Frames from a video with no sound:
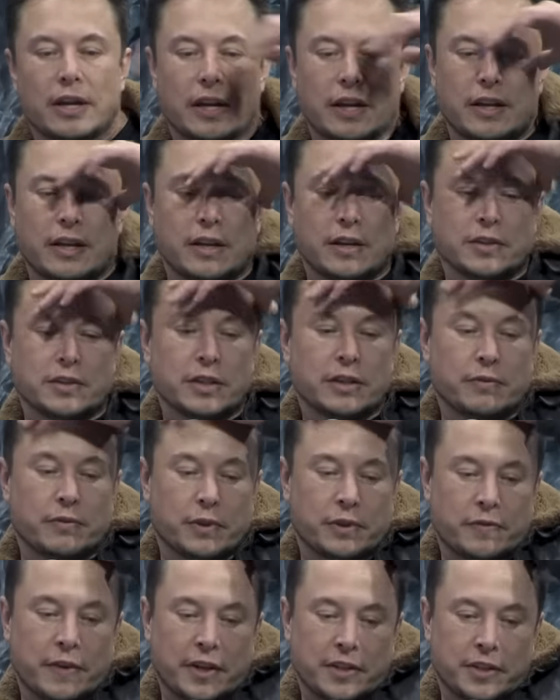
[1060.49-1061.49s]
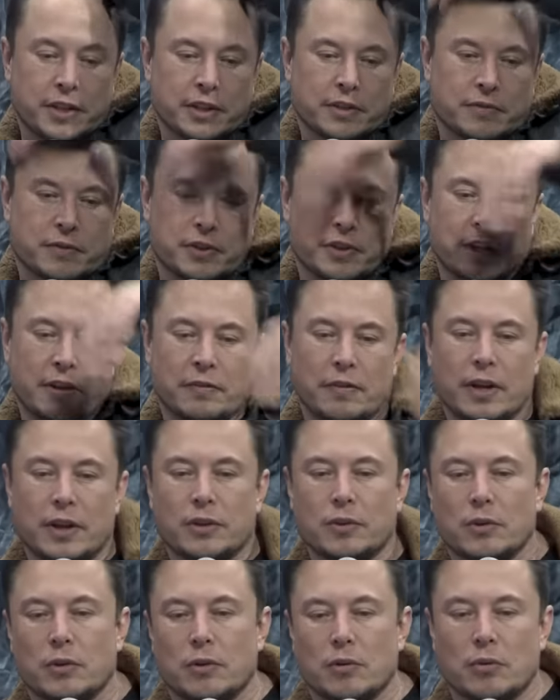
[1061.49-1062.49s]
initially for SpaceX, for example, I
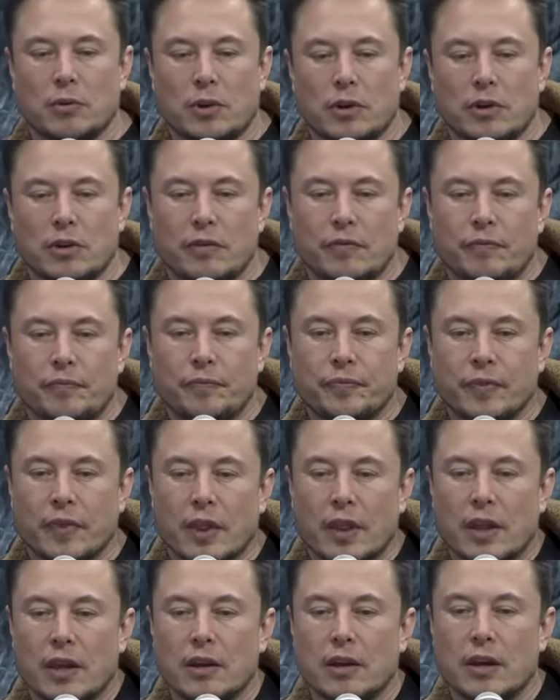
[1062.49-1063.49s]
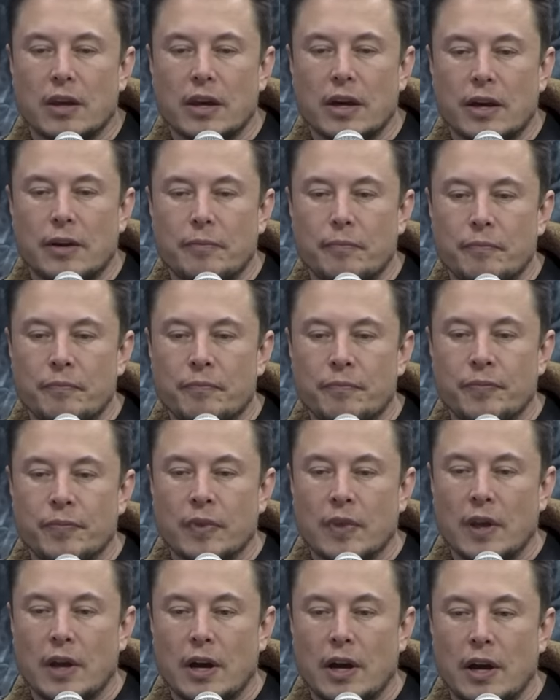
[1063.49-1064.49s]
thought, well, um,
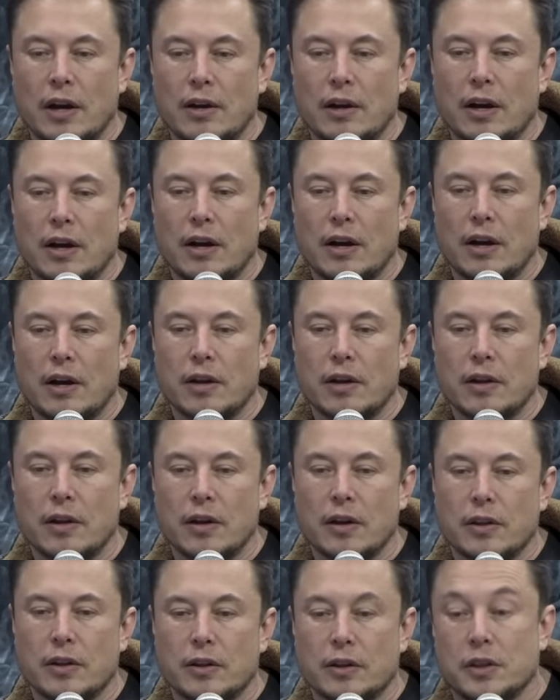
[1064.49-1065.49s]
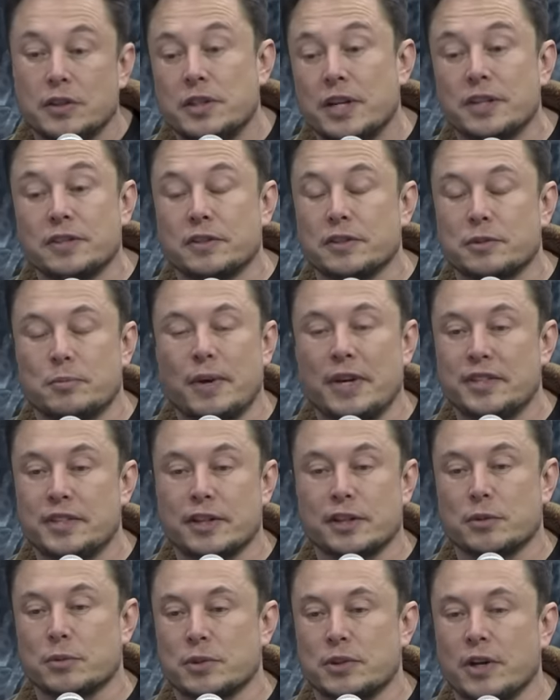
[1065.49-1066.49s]
uh, the, the genesis of
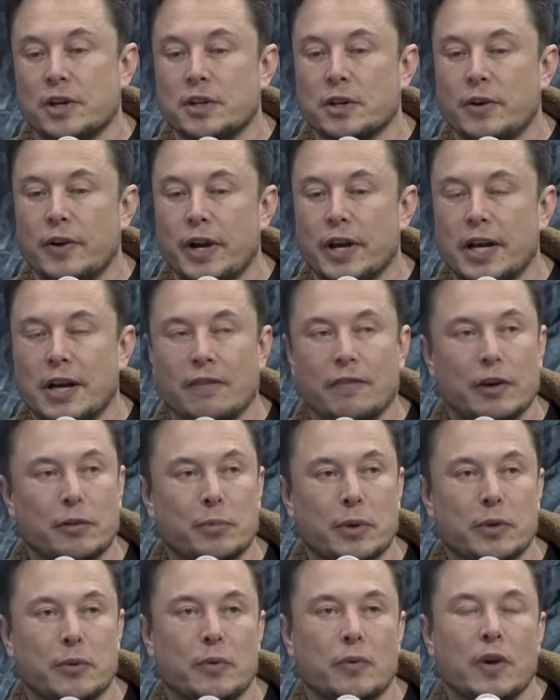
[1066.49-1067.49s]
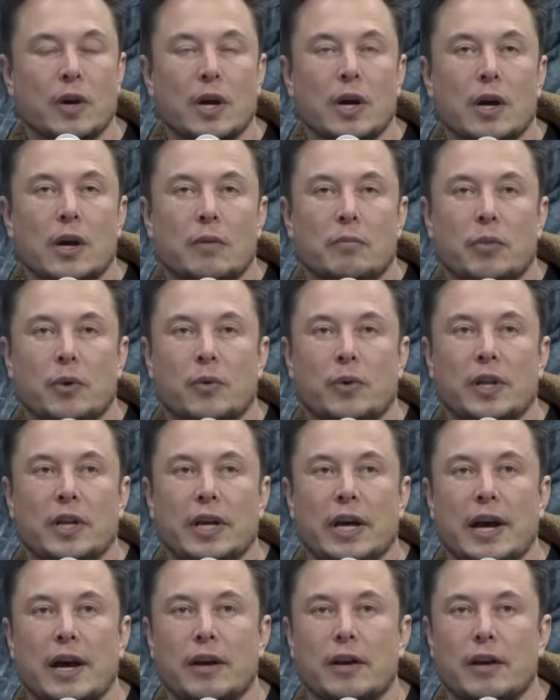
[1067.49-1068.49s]
SpaceX was not to create a company, but, but
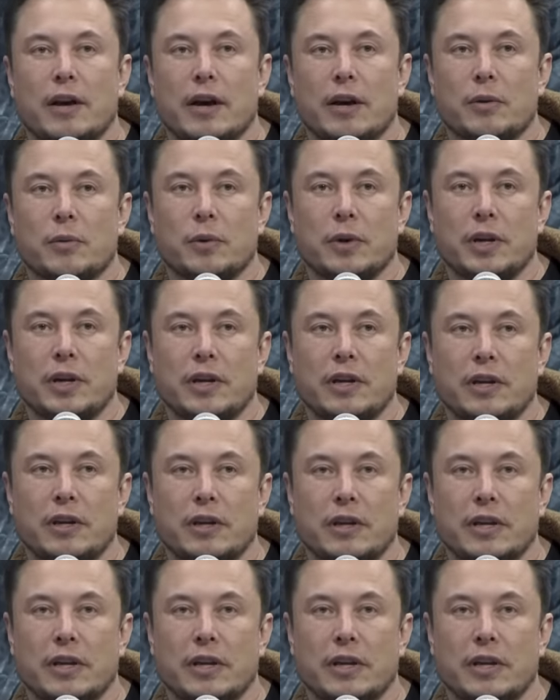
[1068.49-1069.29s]
really, how do, how do we